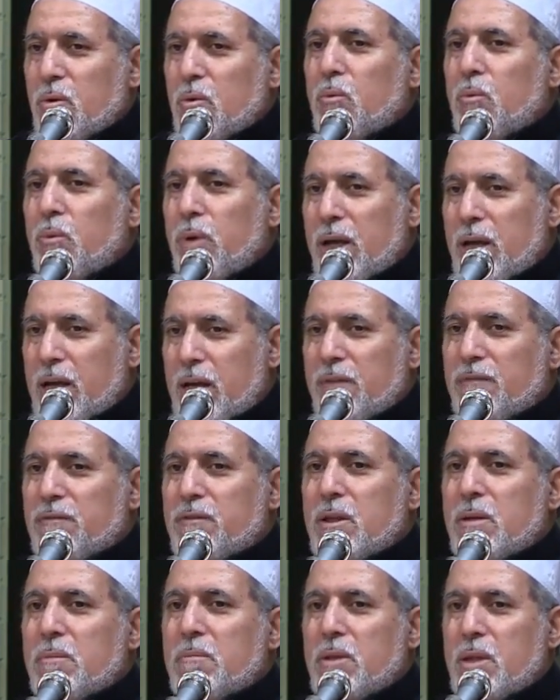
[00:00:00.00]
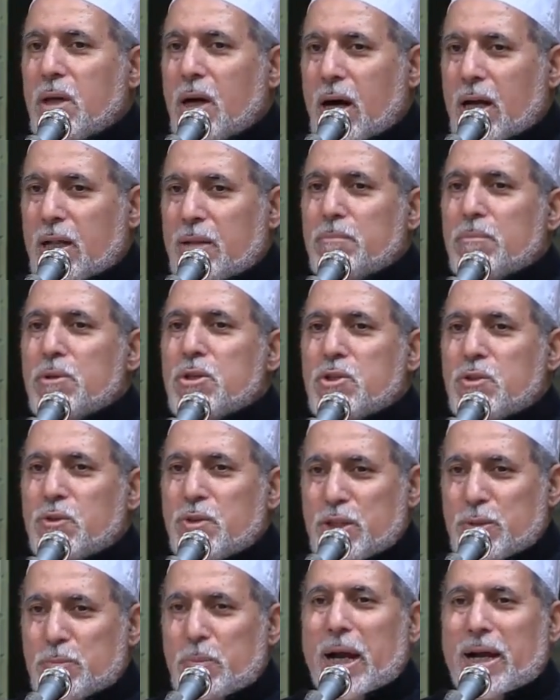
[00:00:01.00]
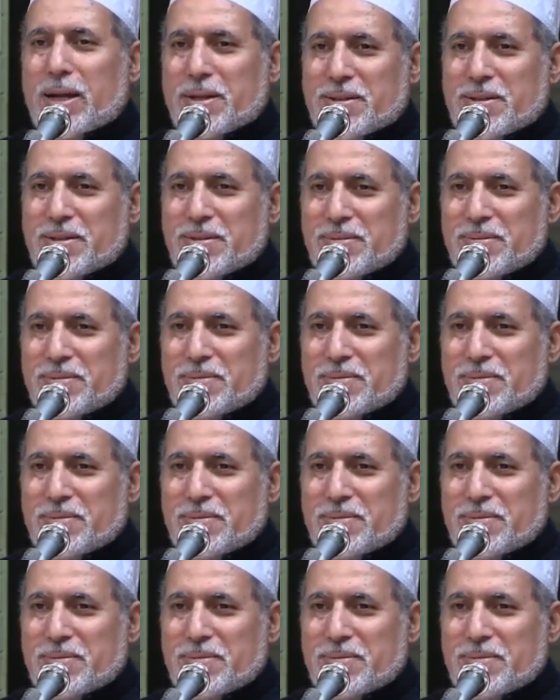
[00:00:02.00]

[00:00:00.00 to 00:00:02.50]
we give them the utmost respect.